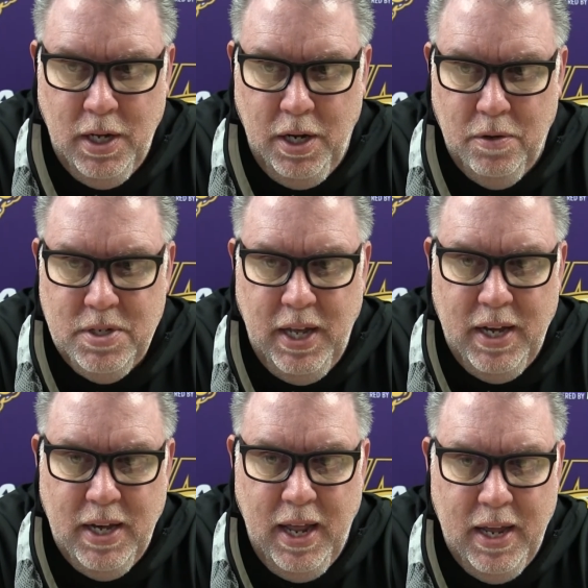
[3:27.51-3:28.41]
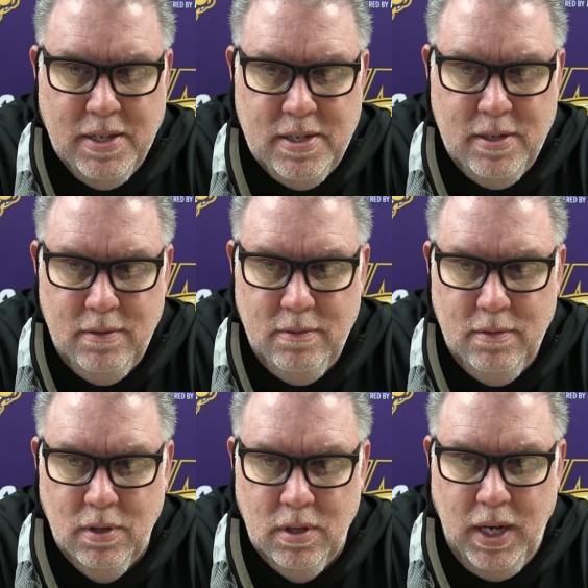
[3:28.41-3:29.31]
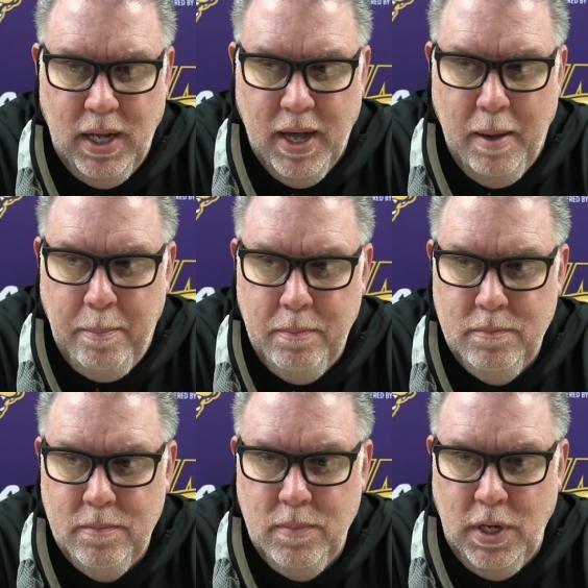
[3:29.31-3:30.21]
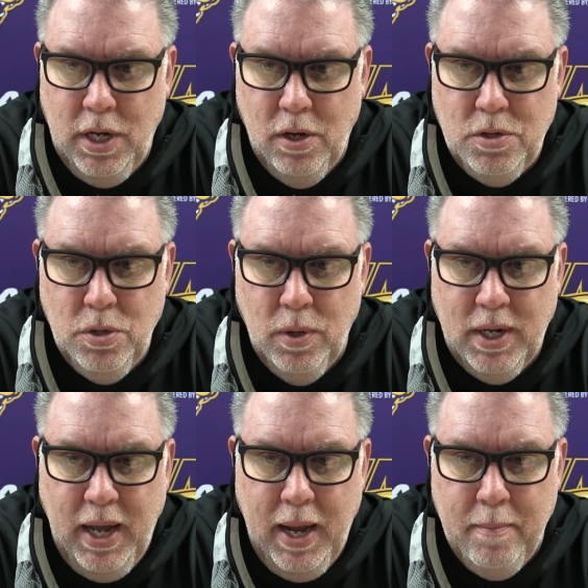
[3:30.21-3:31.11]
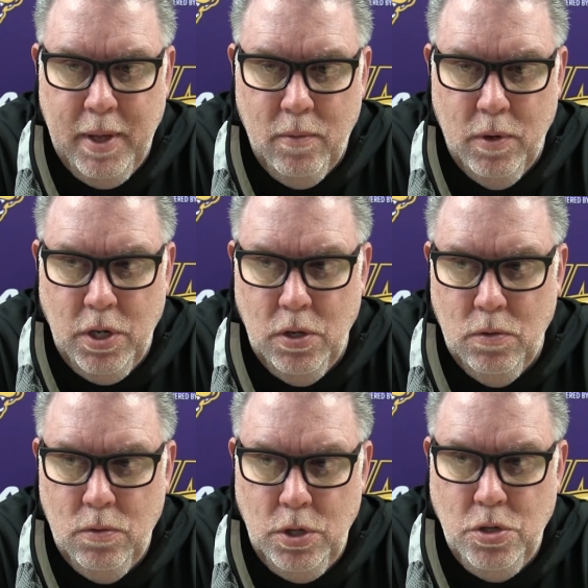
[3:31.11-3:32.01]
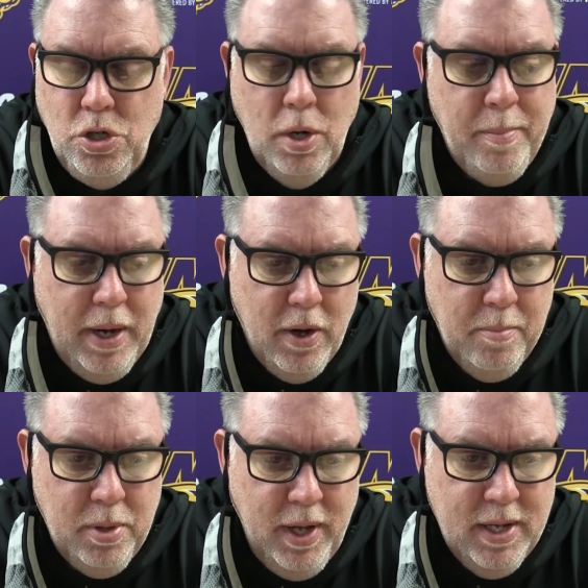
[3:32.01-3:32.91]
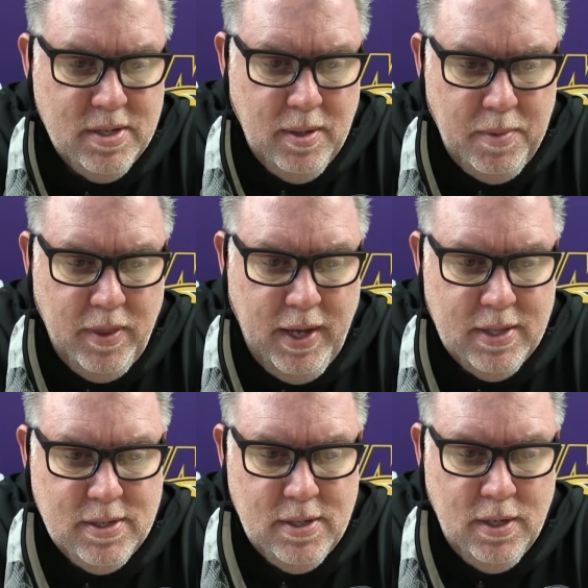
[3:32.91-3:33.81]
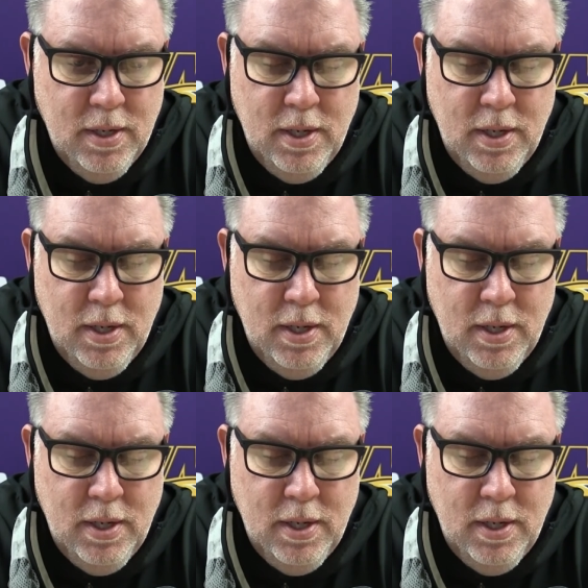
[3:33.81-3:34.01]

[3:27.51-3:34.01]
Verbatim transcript: you know, 10 days leading up, you know, to a game that when you you jump out and play on something that's